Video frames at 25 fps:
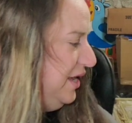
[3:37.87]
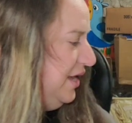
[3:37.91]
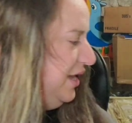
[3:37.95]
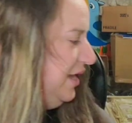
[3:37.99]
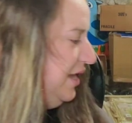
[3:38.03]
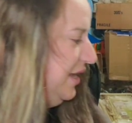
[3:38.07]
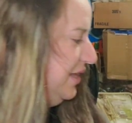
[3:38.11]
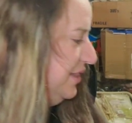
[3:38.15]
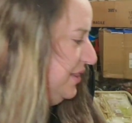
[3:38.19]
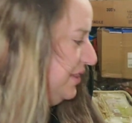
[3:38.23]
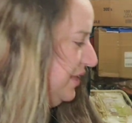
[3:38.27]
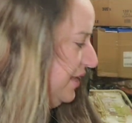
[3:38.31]

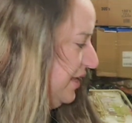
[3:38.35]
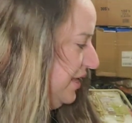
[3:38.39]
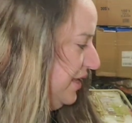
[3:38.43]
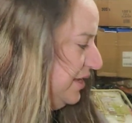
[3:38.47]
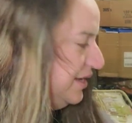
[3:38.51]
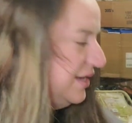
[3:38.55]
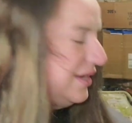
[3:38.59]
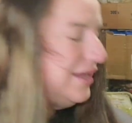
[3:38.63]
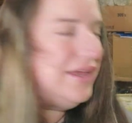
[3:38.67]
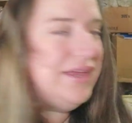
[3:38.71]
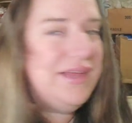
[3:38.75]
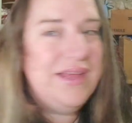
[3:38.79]
And
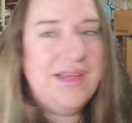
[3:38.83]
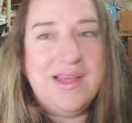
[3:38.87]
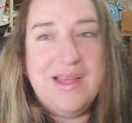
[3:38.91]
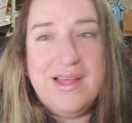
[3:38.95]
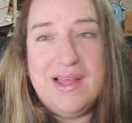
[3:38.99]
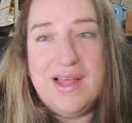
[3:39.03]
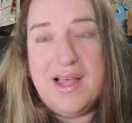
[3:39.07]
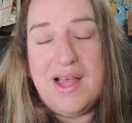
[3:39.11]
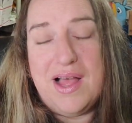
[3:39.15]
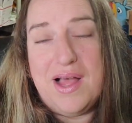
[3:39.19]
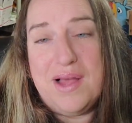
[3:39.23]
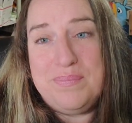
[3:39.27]
then
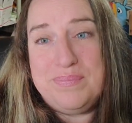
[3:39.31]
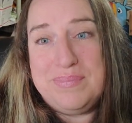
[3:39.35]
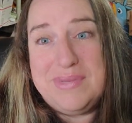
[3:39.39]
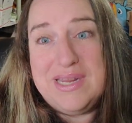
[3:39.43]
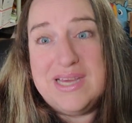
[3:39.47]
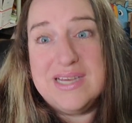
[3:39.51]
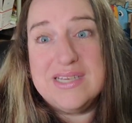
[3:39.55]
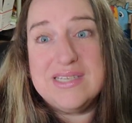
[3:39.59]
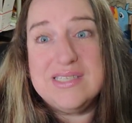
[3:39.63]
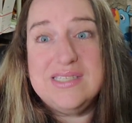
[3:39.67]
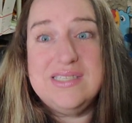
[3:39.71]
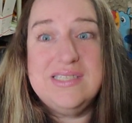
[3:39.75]
up
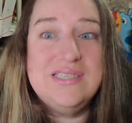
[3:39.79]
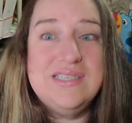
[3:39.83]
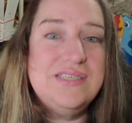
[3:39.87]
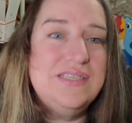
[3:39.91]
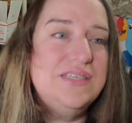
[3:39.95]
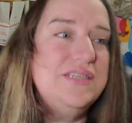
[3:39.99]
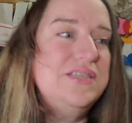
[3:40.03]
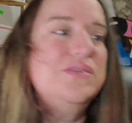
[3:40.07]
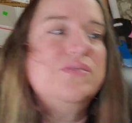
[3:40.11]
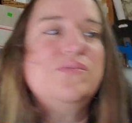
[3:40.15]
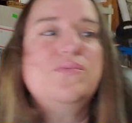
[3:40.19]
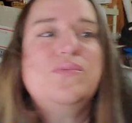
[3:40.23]
next,
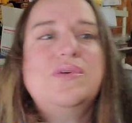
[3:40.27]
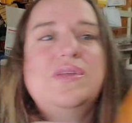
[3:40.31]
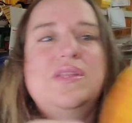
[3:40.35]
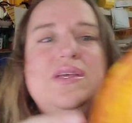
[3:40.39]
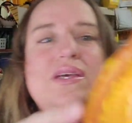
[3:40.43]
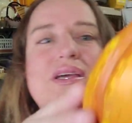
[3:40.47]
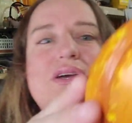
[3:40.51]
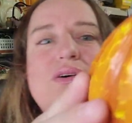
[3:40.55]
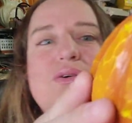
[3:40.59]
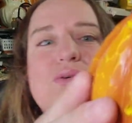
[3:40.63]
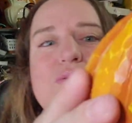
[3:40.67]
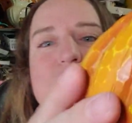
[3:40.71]
this is a
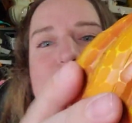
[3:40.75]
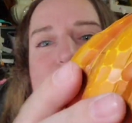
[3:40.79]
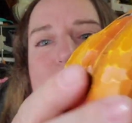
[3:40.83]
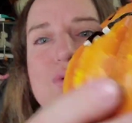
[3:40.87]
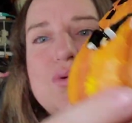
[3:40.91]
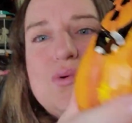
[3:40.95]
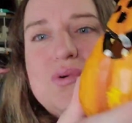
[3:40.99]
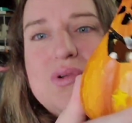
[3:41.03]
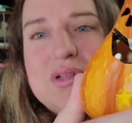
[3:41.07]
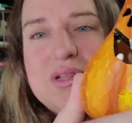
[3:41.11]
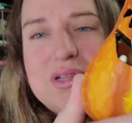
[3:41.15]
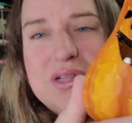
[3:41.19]
really
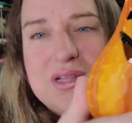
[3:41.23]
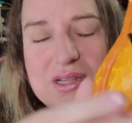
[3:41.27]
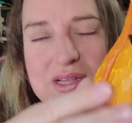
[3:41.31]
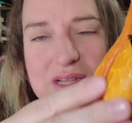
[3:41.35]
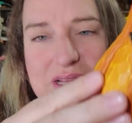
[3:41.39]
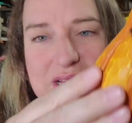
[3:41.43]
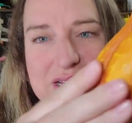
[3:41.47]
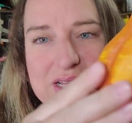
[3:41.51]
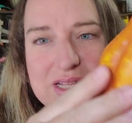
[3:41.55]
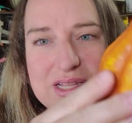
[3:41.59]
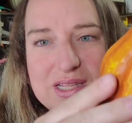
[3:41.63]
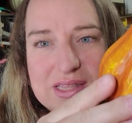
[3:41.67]
cool
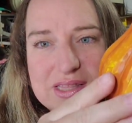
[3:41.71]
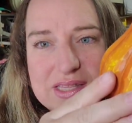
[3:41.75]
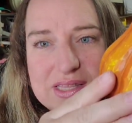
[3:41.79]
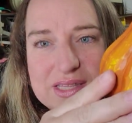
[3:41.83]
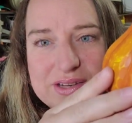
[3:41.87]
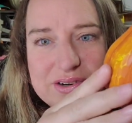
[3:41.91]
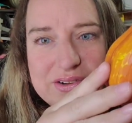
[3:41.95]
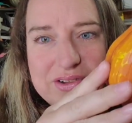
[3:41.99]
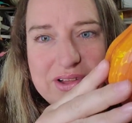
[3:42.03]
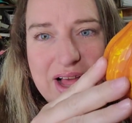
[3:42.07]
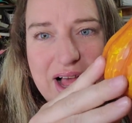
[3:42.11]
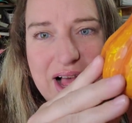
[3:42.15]

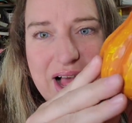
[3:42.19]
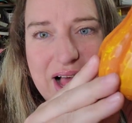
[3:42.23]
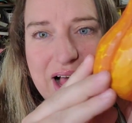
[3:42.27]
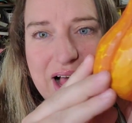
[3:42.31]
little